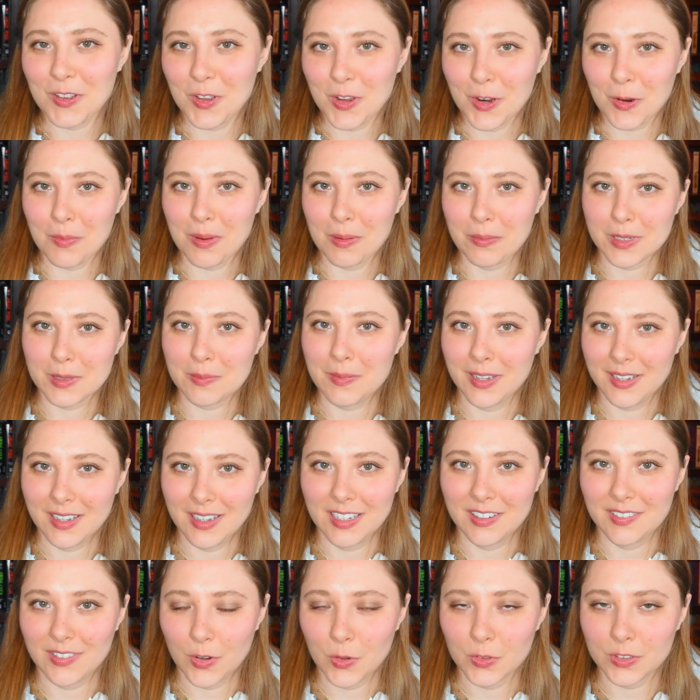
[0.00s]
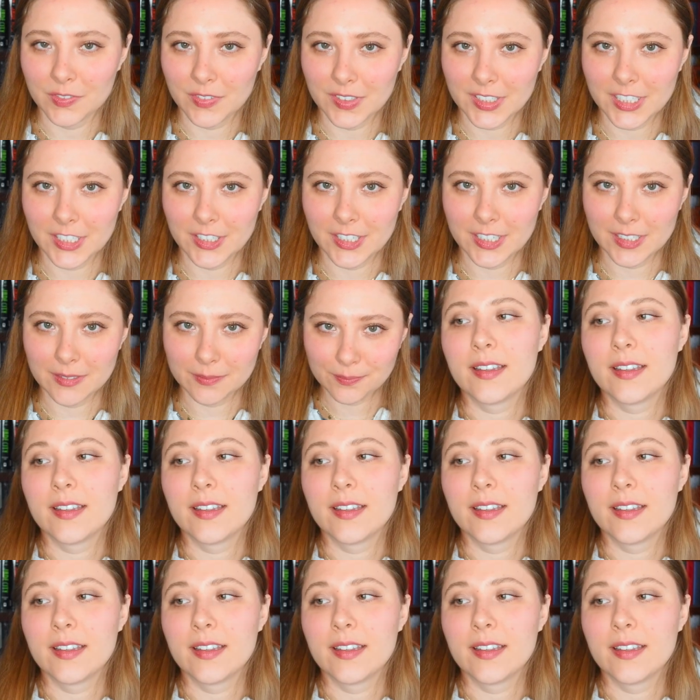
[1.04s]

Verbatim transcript: you hear people speaking in Old Valyrian.